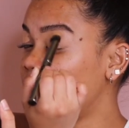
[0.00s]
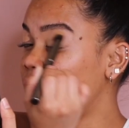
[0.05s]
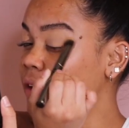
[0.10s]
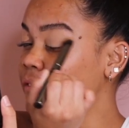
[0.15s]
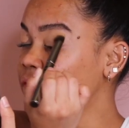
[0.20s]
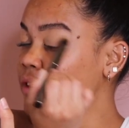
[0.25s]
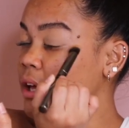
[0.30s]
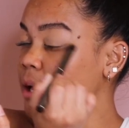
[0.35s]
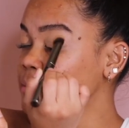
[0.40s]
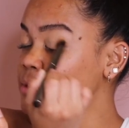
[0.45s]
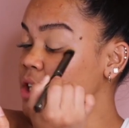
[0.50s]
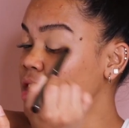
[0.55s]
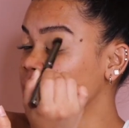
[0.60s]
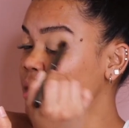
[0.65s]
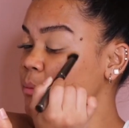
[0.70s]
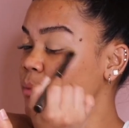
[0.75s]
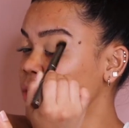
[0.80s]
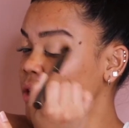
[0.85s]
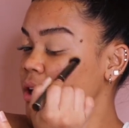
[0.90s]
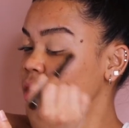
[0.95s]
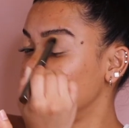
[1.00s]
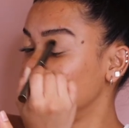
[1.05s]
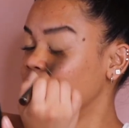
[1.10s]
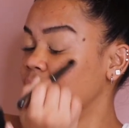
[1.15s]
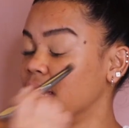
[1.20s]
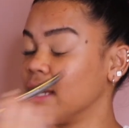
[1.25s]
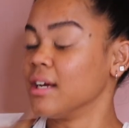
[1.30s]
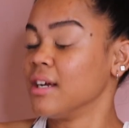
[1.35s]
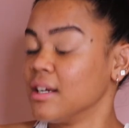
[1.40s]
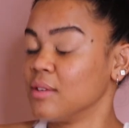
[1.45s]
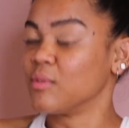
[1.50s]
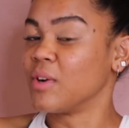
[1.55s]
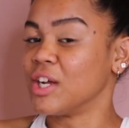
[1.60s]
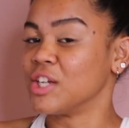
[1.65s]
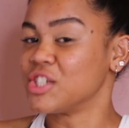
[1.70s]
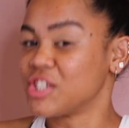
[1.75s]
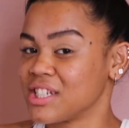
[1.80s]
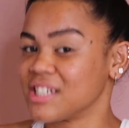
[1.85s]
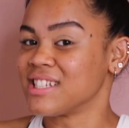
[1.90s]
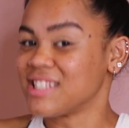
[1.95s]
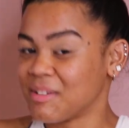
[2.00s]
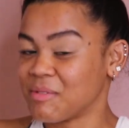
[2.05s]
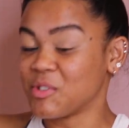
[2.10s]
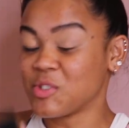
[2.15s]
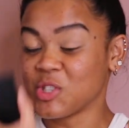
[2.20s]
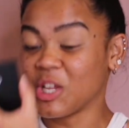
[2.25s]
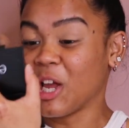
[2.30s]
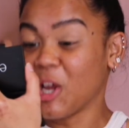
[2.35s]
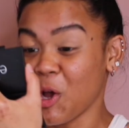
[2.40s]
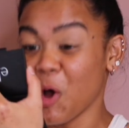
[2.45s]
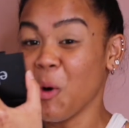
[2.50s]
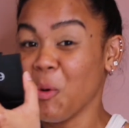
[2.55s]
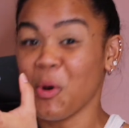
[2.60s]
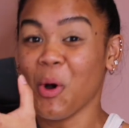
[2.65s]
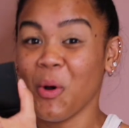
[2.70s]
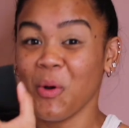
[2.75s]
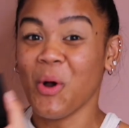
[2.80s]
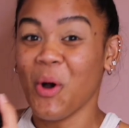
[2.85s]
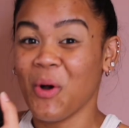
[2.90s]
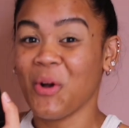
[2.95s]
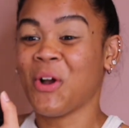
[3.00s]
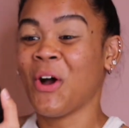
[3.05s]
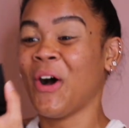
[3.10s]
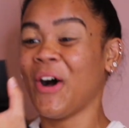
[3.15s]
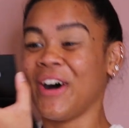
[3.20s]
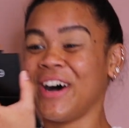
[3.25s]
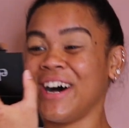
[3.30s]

I feel like I'm talking more like rushed because I'm just like, go, go, go, go.